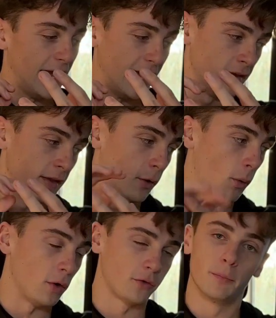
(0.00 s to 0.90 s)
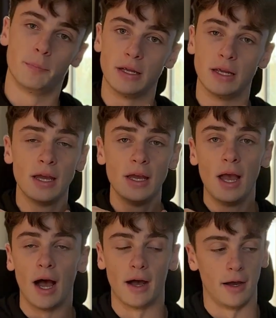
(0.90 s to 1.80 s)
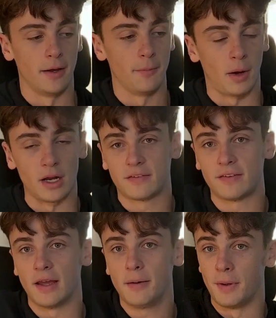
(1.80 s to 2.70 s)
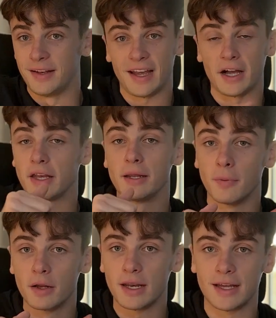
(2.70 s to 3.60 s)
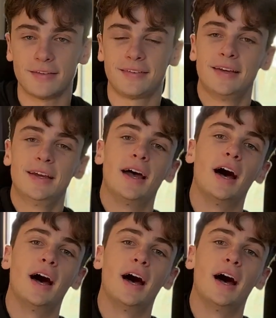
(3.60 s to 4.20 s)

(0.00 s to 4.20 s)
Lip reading: And then there will also be Mindset Mentality Mondays,